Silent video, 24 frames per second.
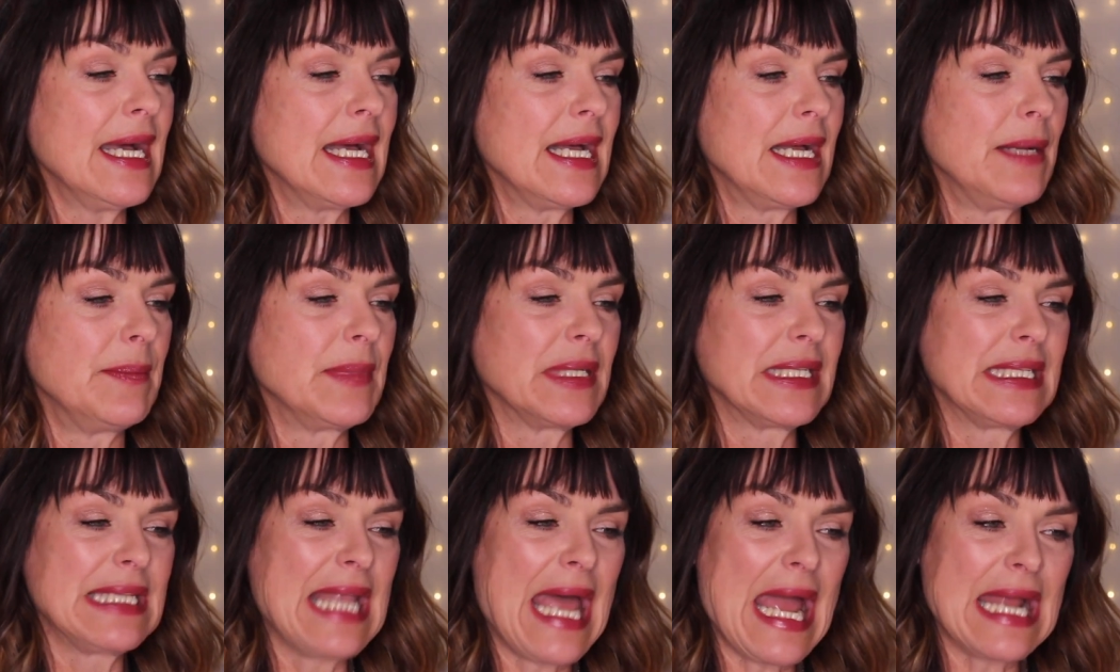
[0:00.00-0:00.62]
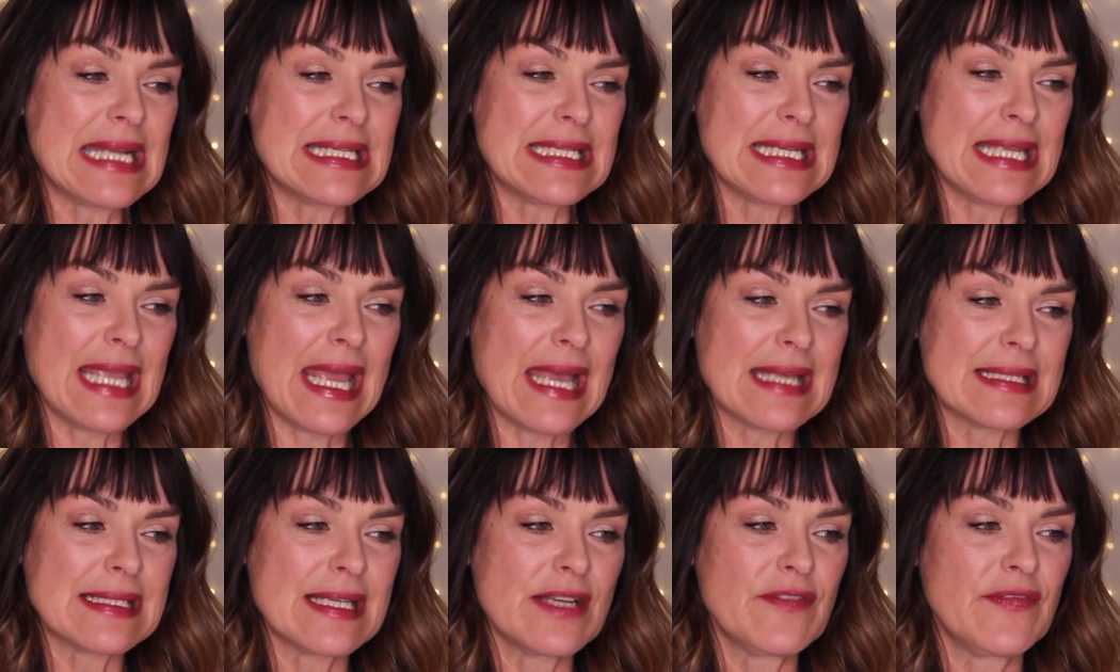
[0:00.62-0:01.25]
um, lactic
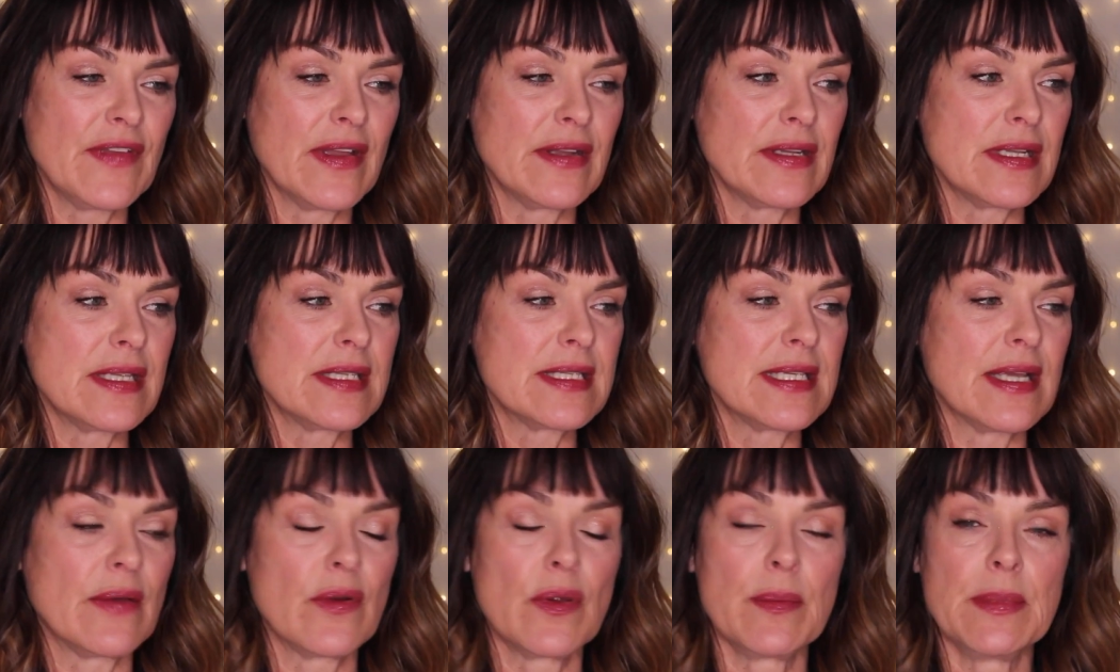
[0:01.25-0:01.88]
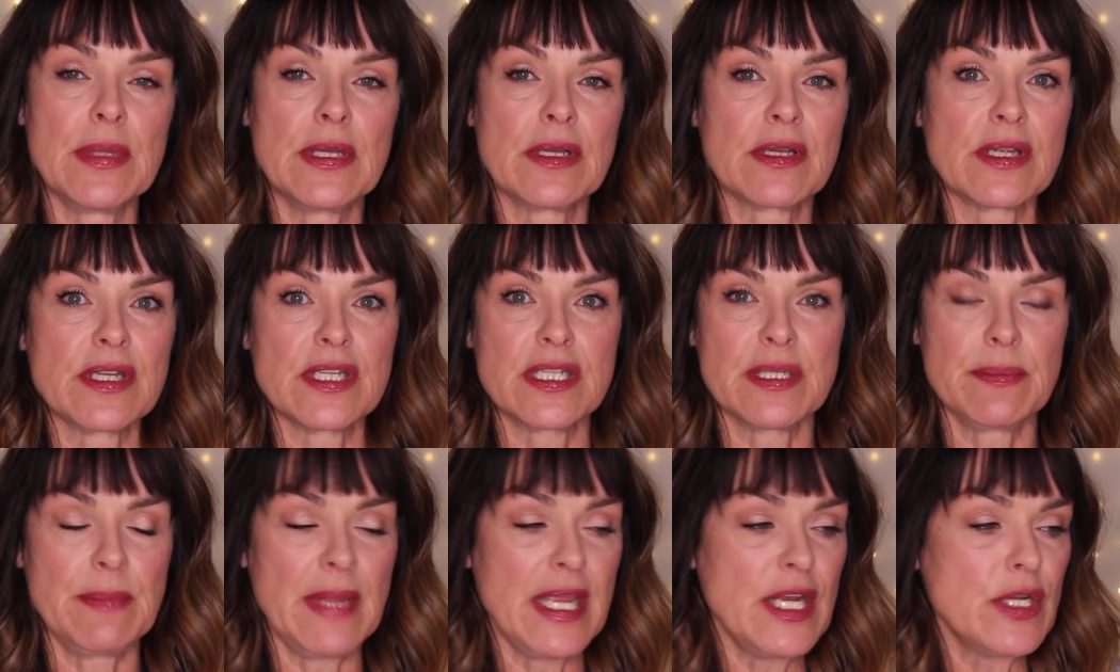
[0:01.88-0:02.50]
acid found in sour milk
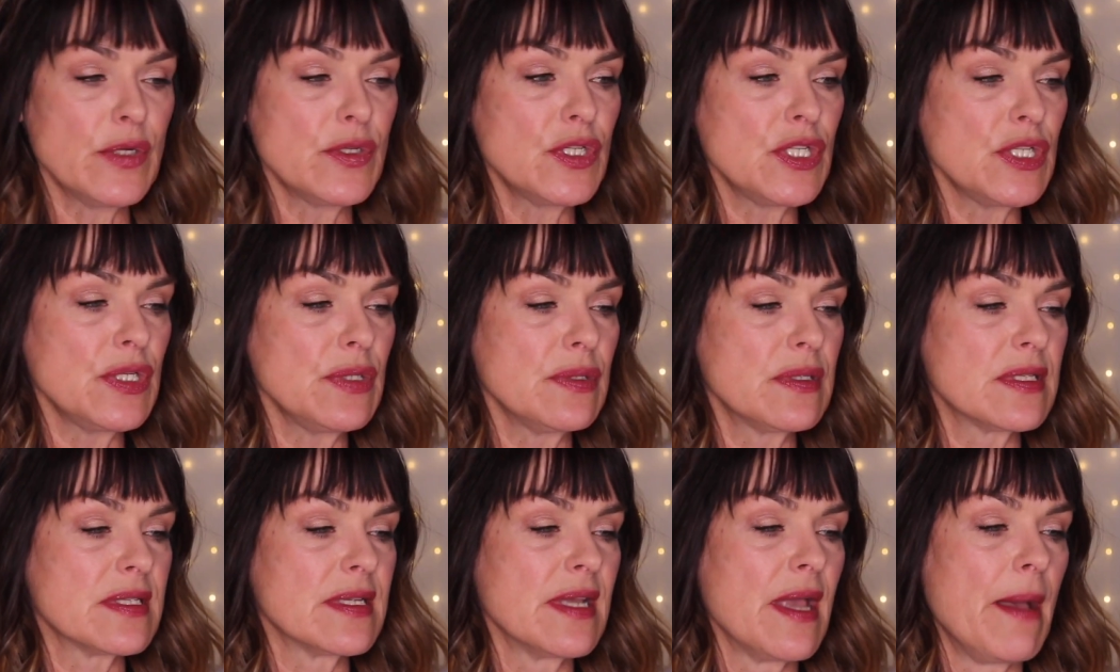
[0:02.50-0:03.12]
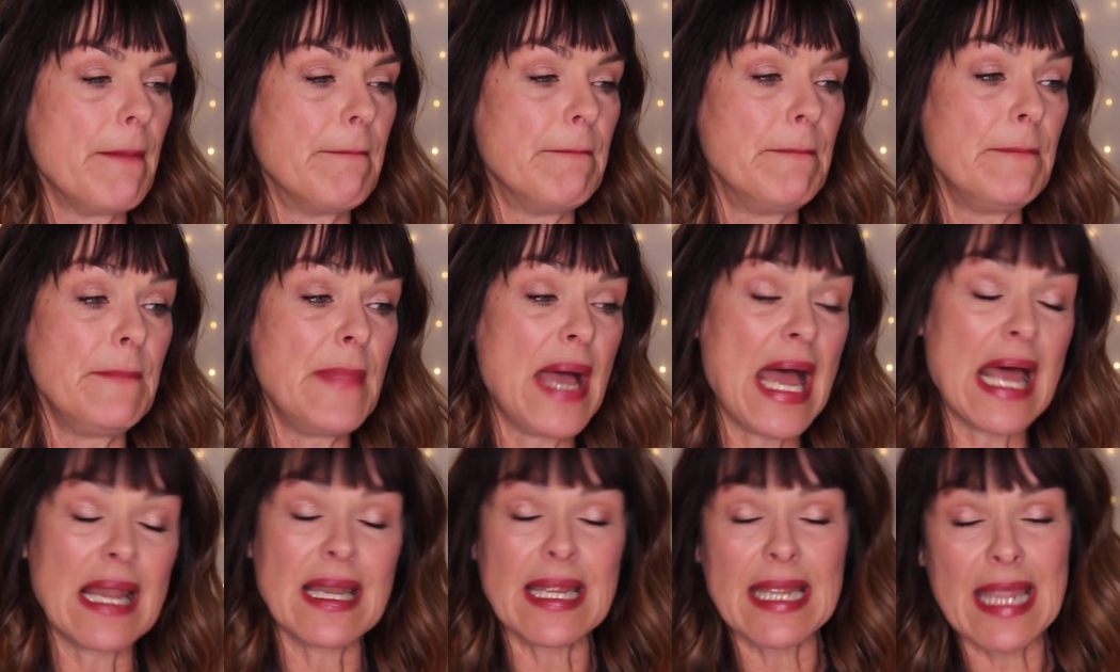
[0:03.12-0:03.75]
and tomato juice,
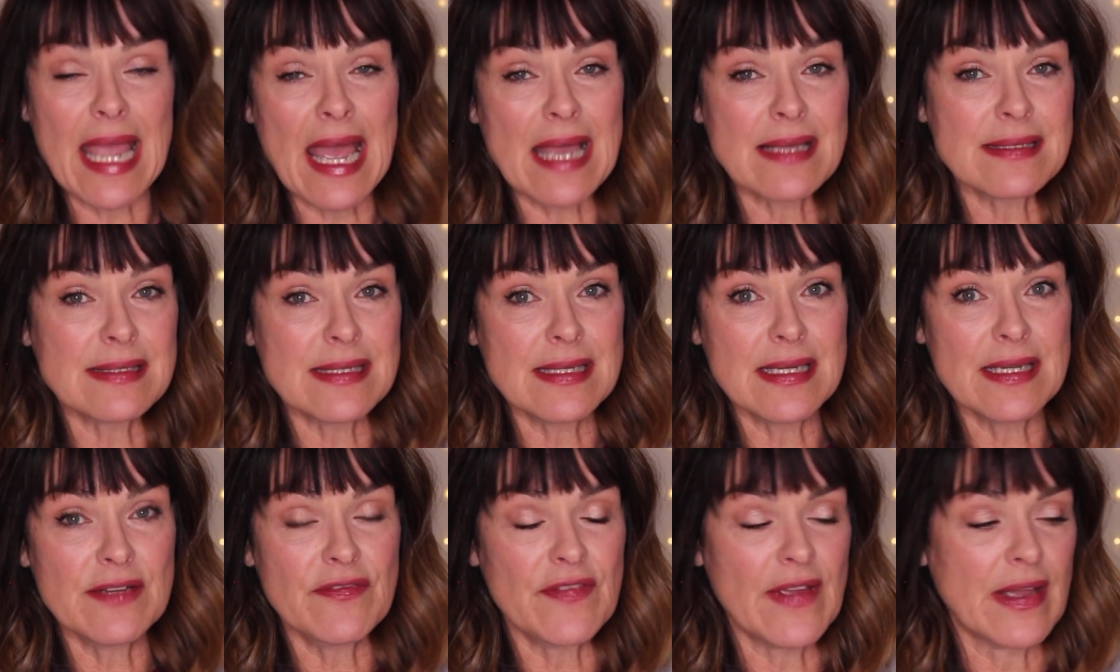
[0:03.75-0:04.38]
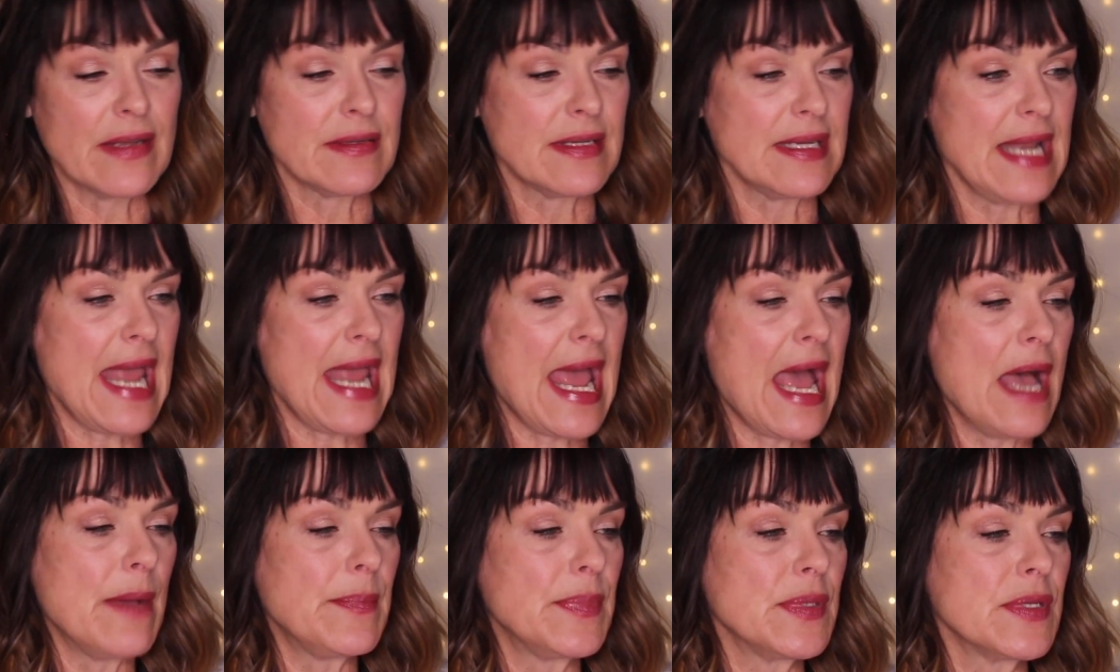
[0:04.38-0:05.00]
malic acid found in
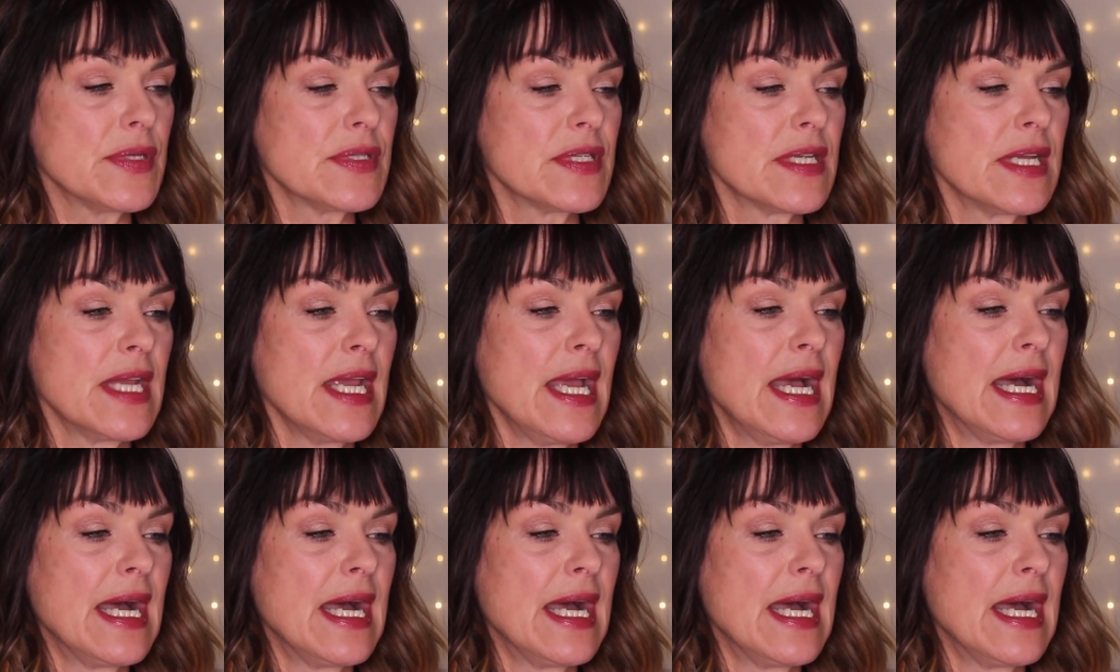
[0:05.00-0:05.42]
apples,